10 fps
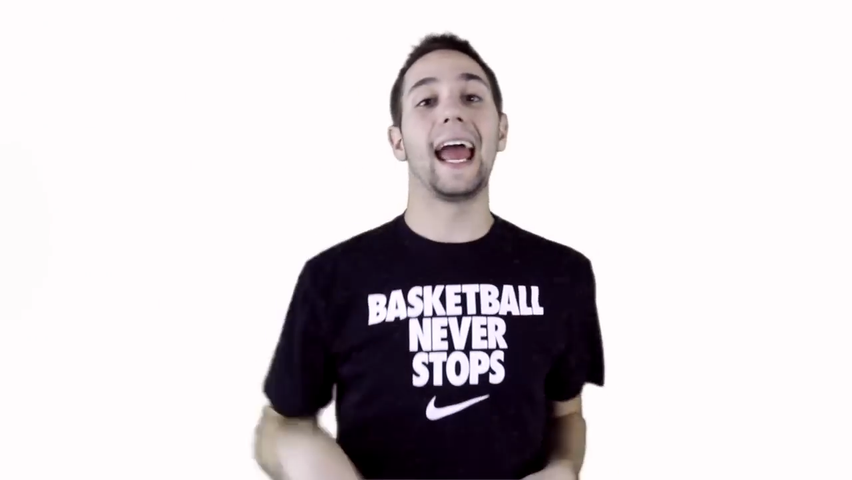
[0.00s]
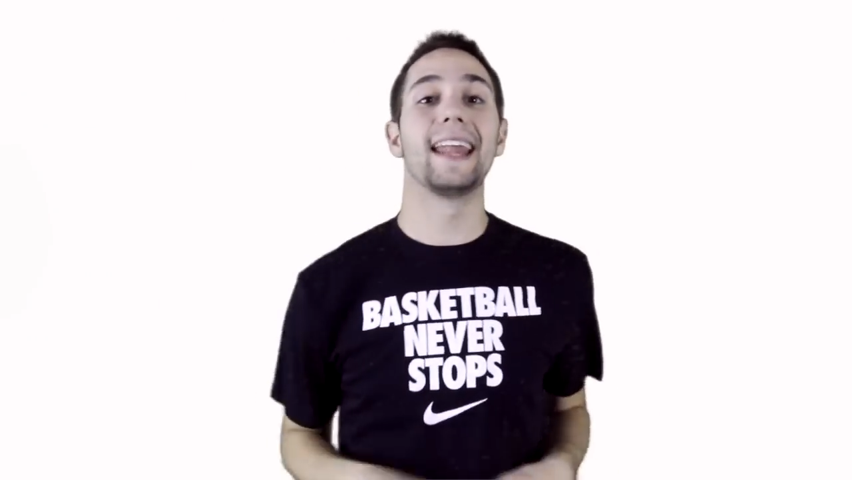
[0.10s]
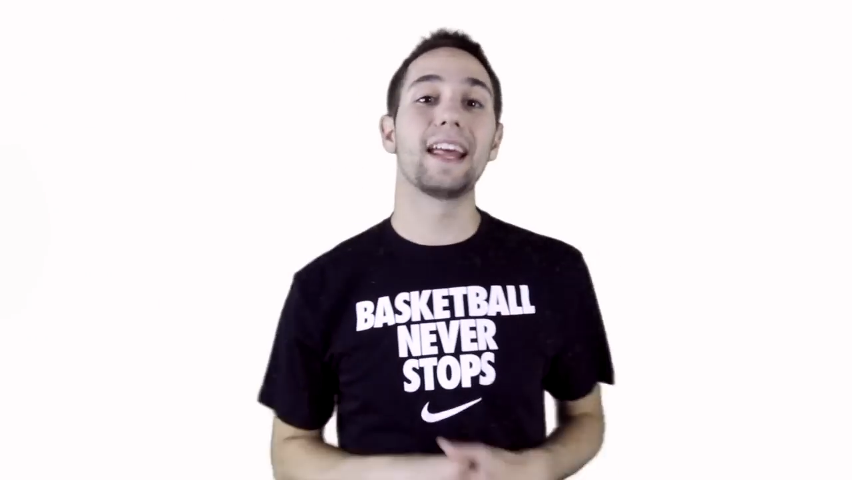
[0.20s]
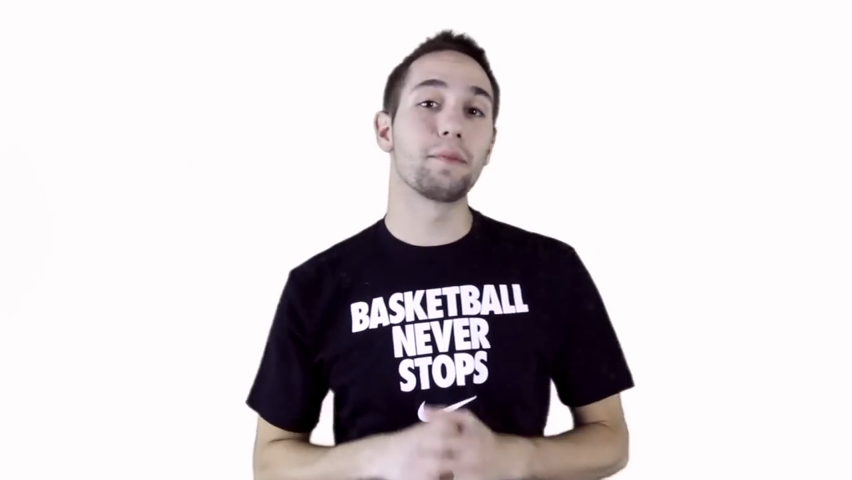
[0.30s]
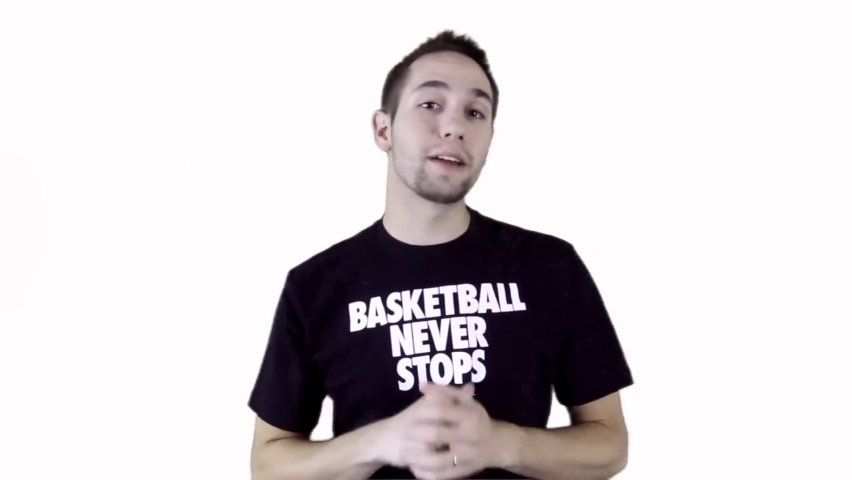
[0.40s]

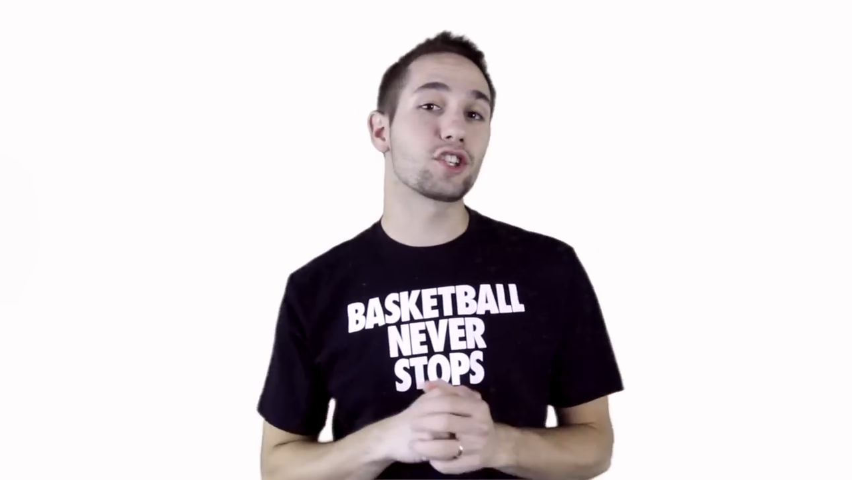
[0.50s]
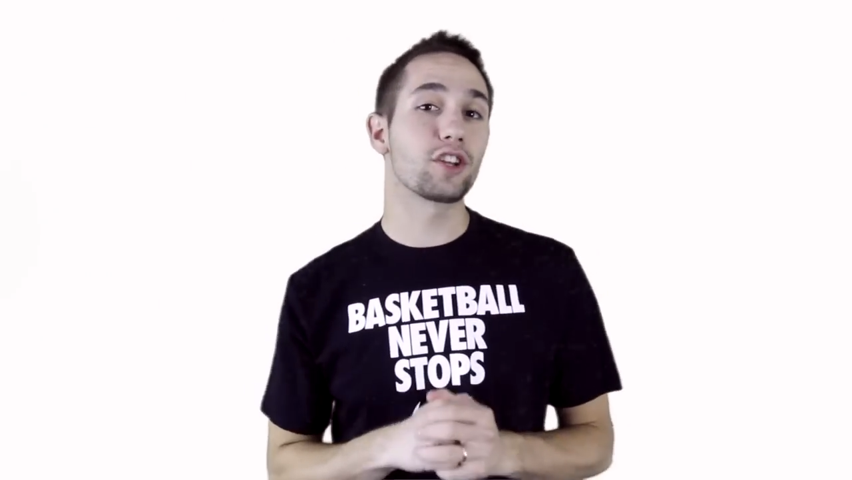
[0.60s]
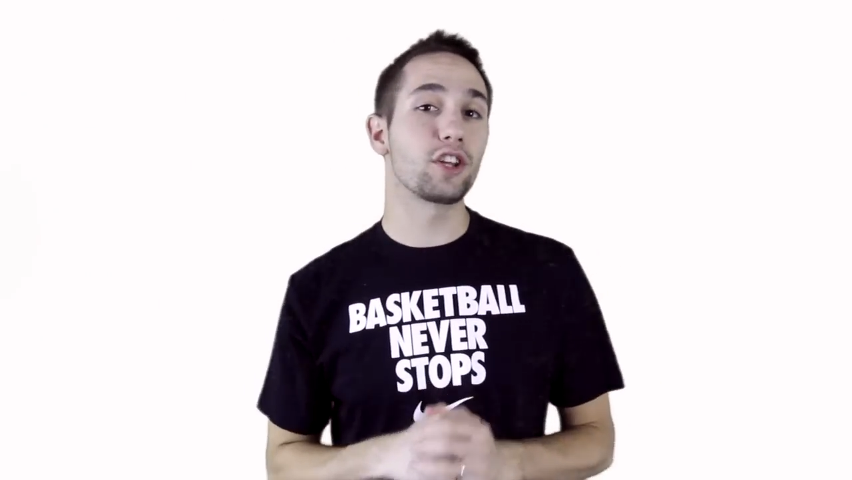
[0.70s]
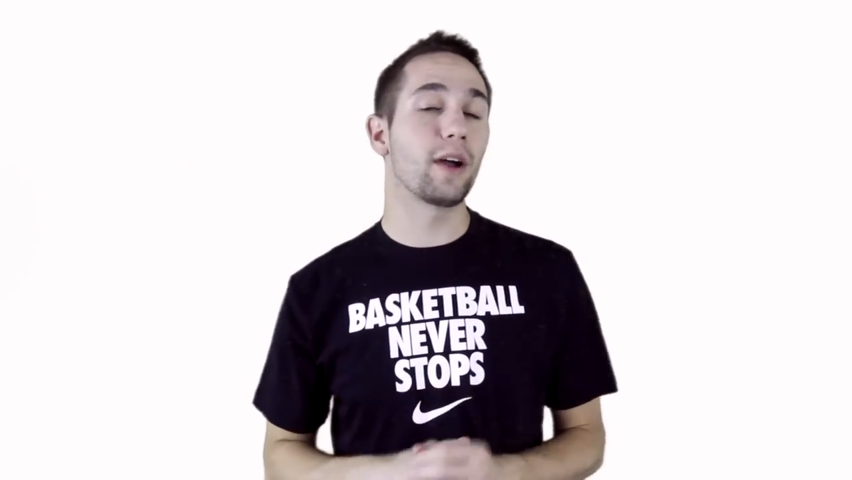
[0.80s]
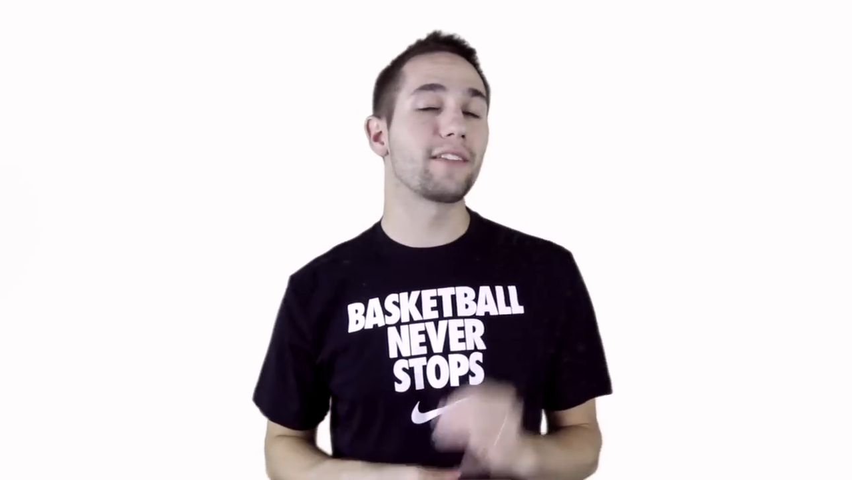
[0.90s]
and that'll make
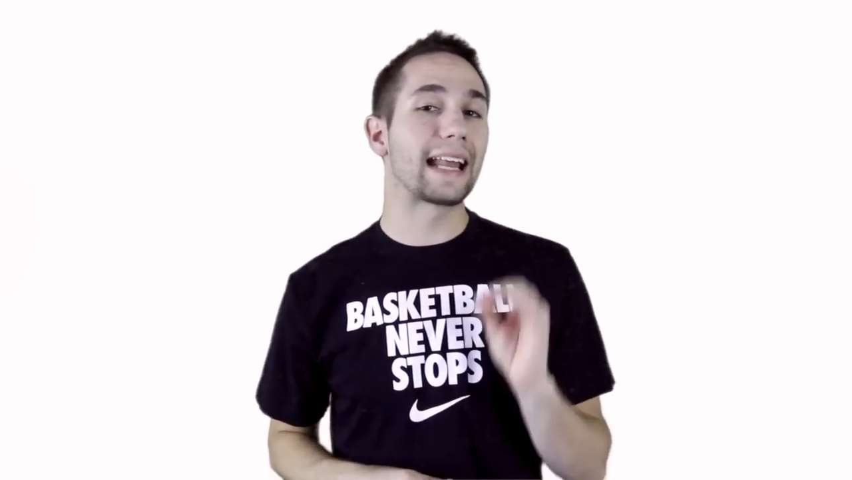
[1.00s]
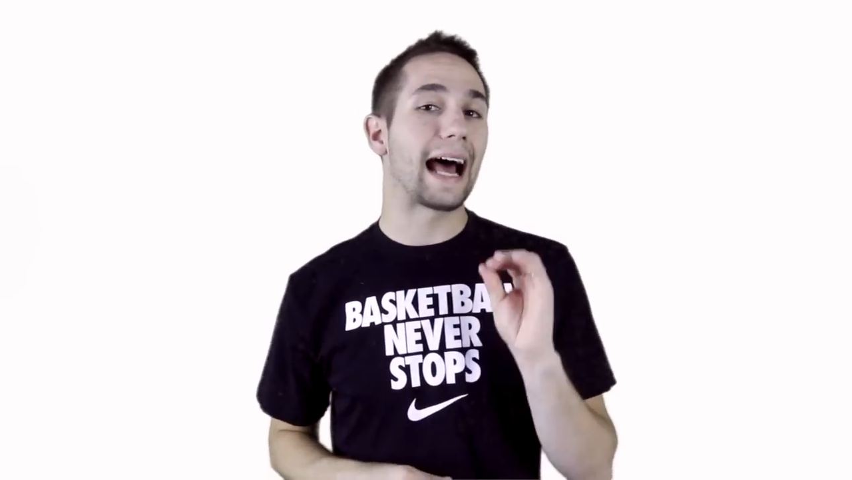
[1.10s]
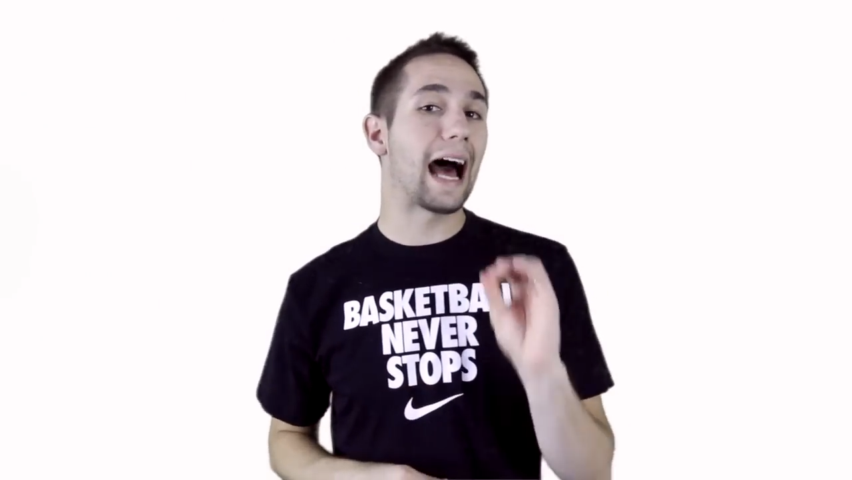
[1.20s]
sure that you have that